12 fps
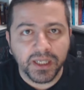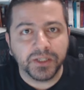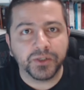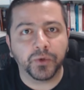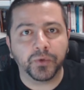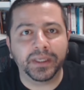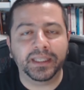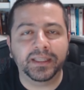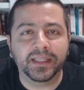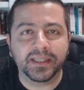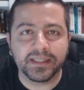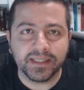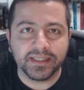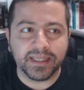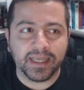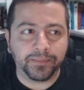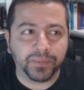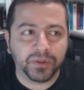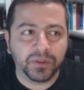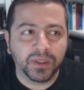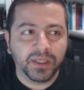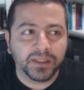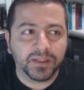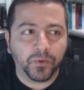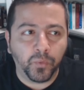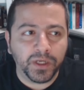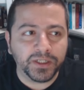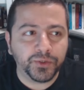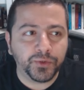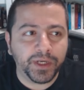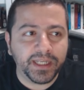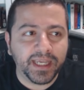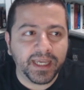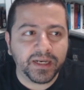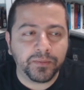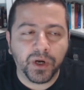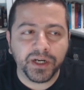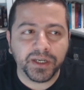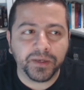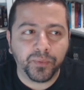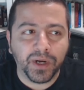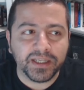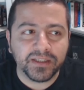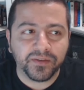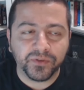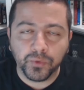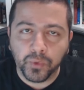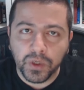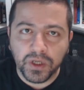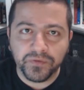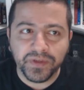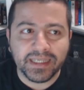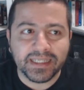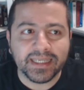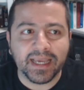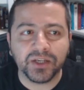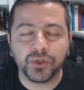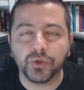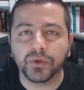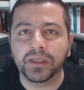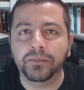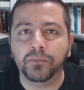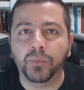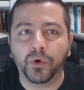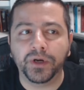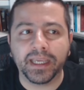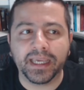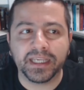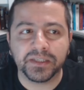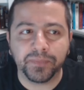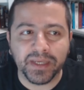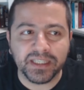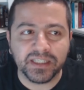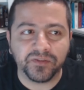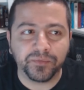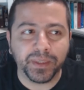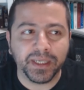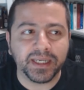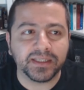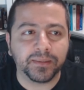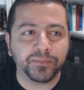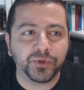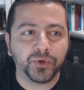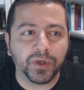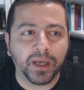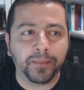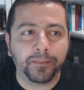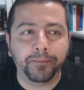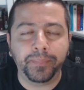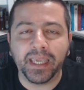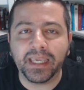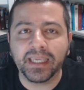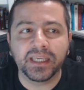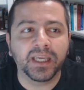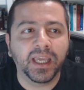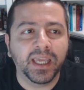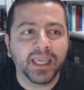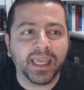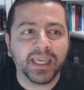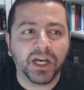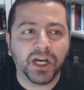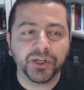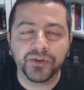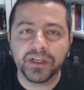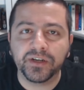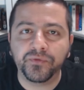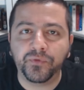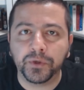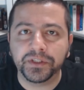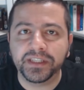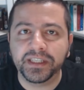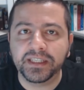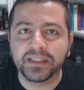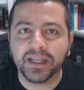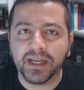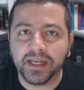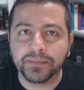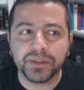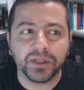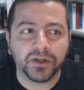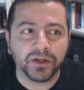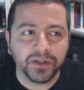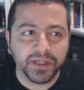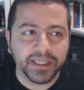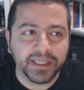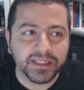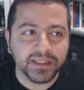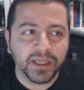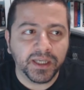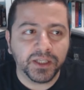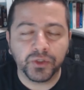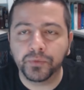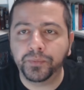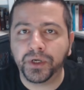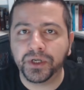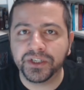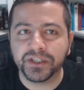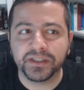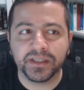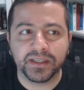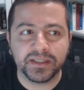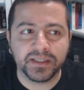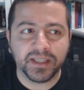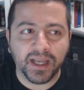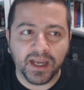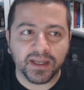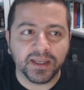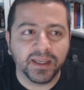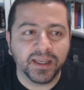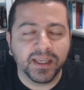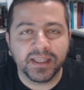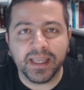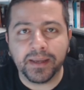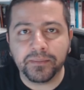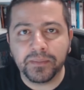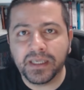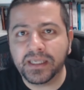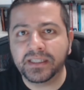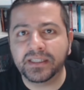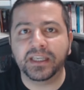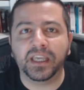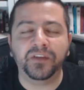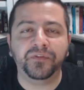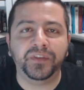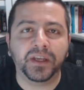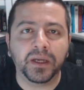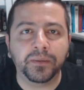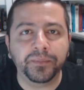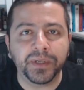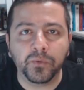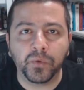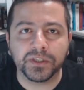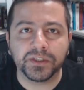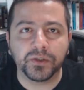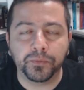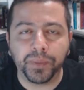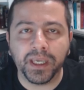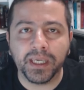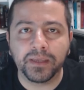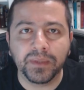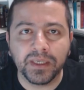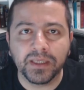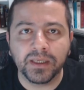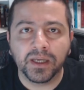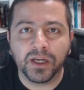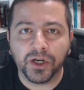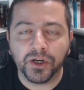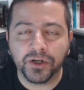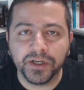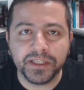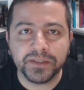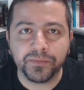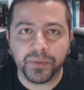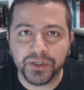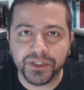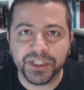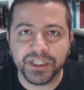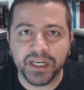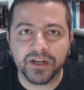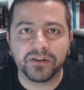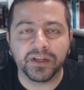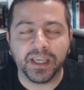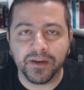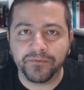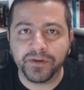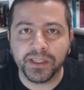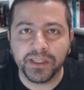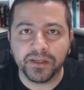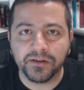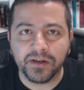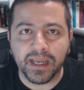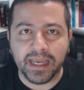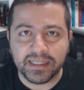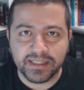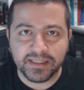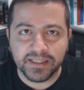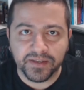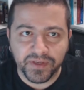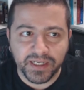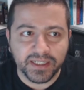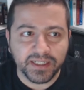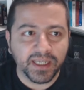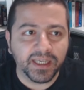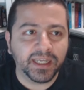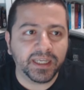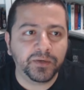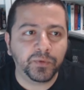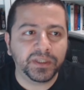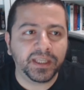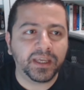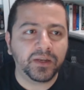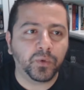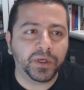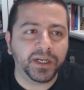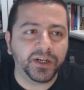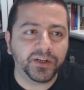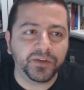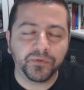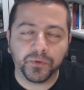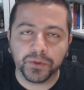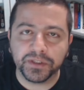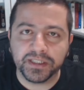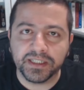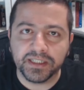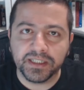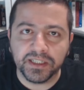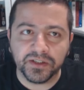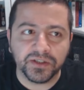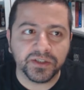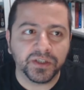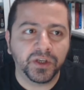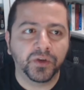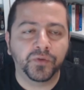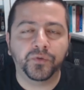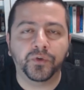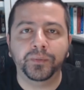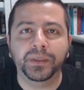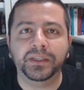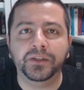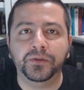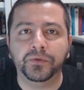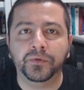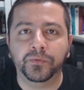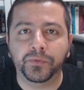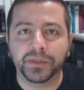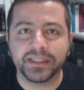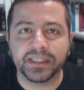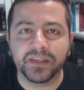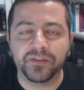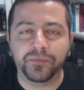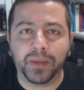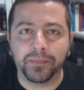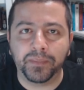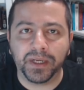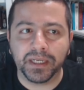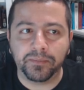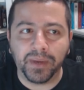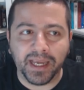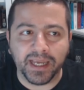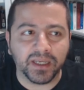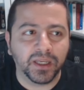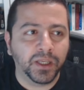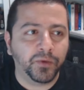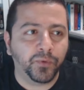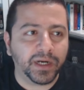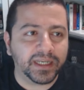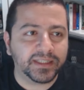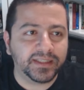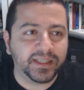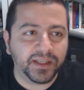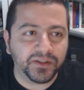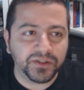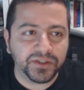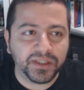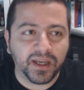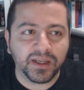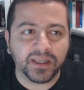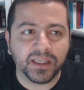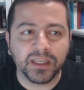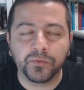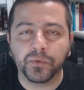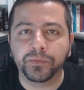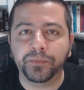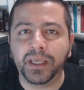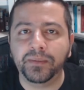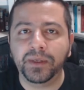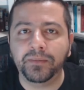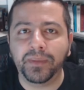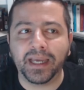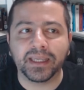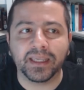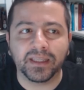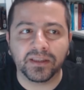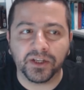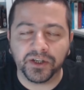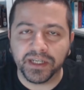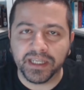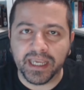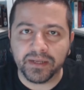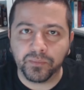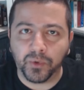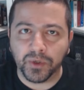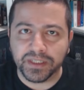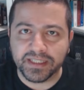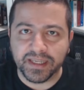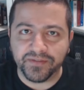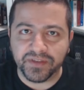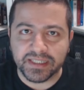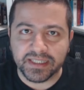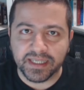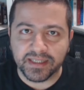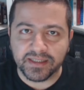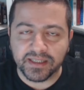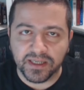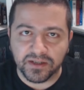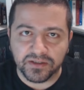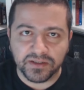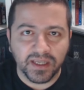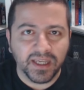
So in this example, the one trading at a market price of 12 is actually more expensive because I'm paying 114 times earnings to purchase this stock. That means if the company was to pay me earnings per share every year as a dividend, it would take 114 years for me to receive my money back. Whereas the other stock, it would pay me back in 38.76 years.